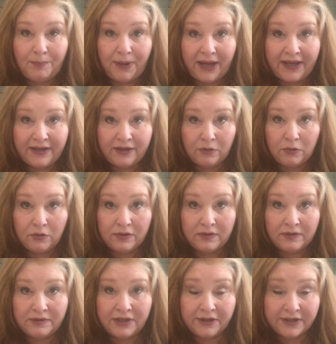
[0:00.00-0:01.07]
but
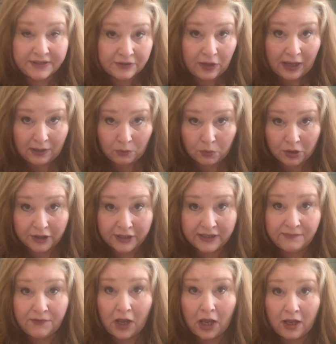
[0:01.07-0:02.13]
there is a lot of
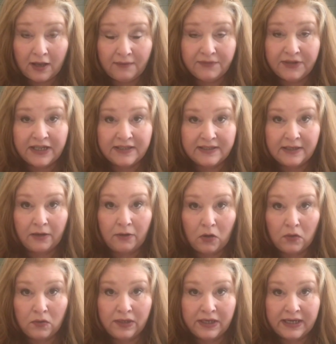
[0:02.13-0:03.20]
work involved. And so
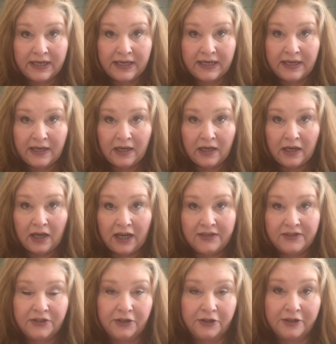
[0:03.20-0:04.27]
only
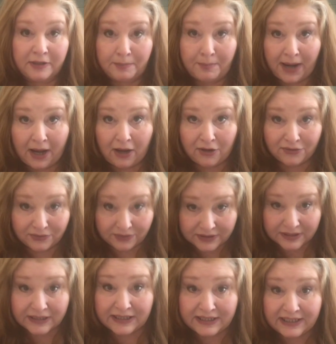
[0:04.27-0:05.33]
a certain amount
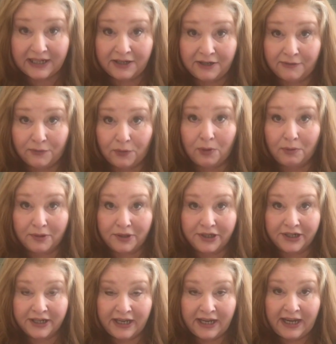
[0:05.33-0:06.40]
continue
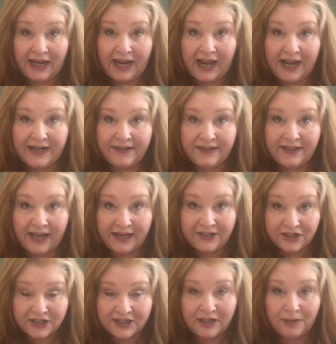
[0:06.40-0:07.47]
forward. And in the
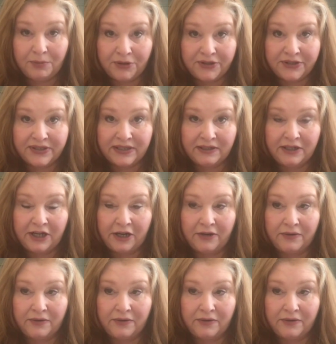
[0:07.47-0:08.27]
ancient temples,